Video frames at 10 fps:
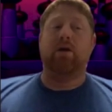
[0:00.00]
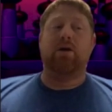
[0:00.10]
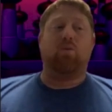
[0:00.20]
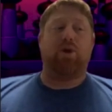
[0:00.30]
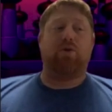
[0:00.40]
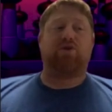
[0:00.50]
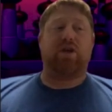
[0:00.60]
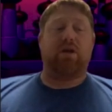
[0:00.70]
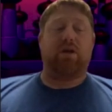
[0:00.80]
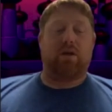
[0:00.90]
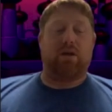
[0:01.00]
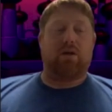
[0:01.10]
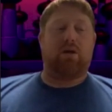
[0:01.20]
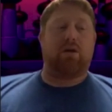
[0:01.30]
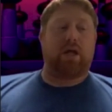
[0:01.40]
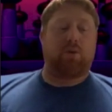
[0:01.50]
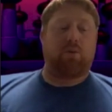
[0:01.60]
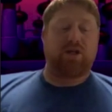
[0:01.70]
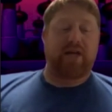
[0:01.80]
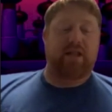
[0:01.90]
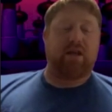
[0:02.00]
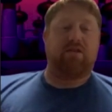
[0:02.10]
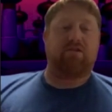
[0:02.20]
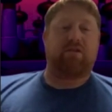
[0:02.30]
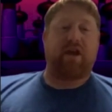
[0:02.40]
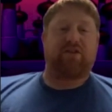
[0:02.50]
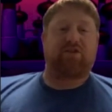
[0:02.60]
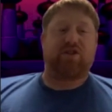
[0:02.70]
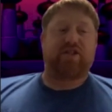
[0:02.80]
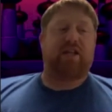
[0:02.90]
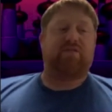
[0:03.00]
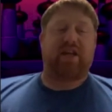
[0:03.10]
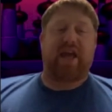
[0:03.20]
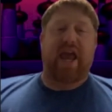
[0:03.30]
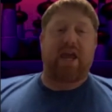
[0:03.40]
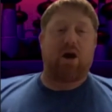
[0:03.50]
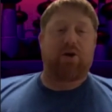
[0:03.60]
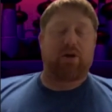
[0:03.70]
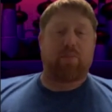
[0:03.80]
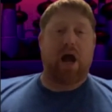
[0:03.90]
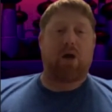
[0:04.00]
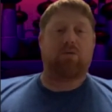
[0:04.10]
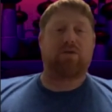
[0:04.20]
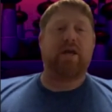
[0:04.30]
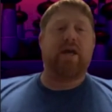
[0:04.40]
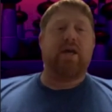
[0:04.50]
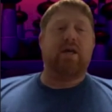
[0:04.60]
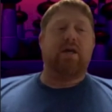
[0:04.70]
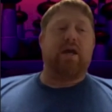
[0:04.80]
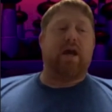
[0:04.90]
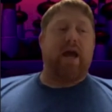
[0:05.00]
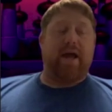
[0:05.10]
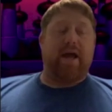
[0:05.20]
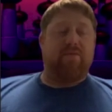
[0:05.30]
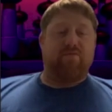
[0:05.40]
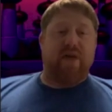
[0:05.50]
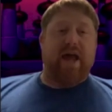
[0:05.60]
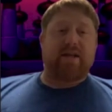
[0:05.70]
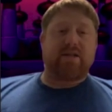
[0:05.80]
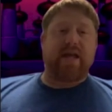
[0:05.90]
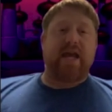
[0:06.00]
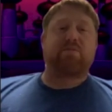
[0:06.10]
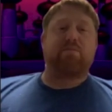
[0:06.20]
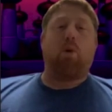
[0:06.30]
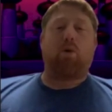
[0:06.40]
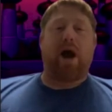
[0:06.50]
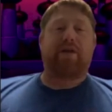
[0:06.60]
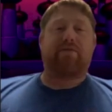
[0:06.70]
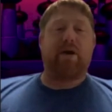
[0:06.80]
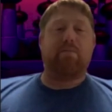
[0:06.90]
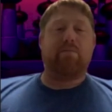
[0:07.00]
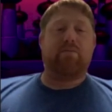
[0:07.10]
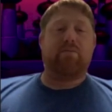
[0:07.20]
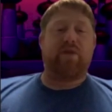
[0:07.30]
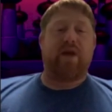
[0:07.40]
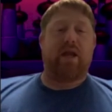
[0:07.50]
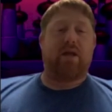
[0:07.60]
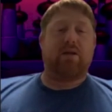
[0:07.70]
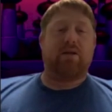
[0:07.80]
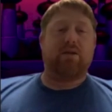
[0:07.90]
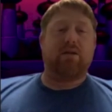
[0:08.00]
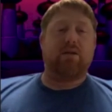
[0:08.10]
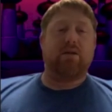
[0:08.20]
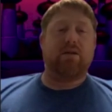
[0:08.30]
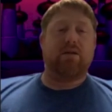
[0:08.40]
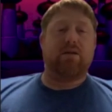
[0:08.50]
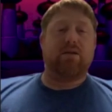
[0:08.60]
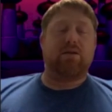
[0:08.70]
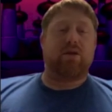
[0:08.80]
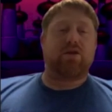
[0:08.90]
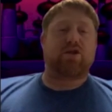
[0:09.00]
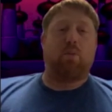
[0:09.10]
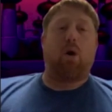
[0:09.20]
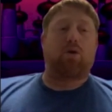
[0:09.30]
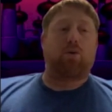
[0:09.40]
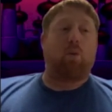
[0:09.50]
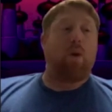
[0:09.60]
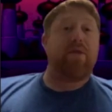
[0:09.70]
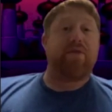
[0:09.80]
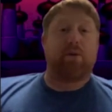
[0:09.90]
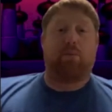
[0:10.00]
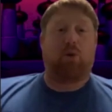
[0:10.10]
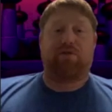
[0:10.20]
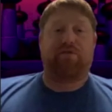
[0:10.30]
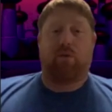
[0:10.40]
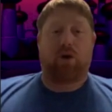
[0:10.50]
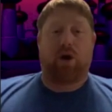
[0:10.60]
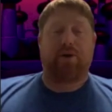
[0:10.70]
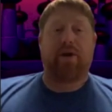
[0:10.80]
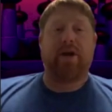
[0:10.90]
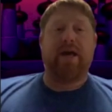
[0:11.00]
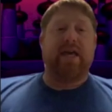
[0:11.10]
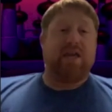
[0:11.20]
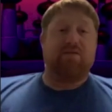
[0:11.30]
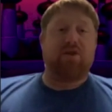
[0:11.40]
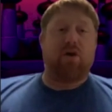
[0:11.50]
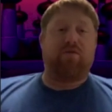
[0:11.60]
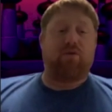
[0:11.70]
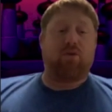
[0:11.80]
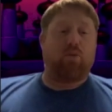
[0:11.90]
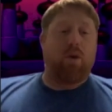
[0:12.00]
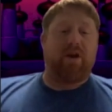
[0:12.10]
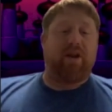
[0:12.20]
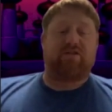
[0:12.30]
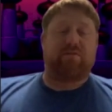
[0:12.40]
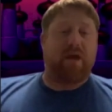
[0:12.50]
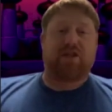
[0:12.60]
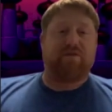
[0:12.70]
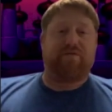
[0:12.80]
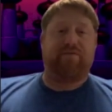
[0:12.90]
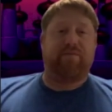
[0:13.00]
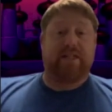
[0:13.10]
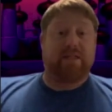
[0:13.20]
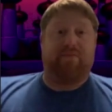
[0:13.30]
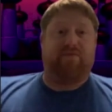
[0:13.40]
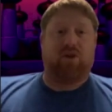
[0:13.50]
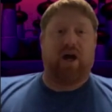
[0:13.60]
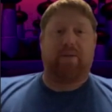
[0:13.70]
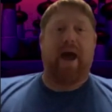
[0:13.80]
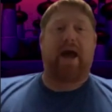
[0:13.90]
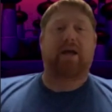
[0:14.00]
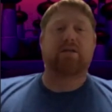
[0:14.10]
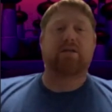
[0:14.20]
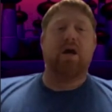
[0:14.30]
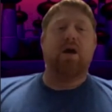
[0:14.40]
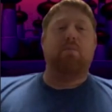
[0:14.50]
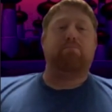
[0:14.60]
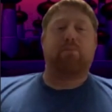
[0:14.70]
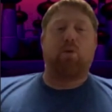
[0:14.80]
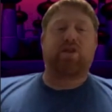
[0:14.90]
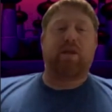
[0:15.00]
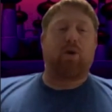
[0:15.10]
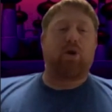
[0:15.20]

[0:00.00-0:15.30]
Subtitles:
When you see, like, when you take these guys that are deadlifting 800 pounds, that takes more out of them than the smaller women that are pulling 400. Even though for the women it's a full-on max, most of them are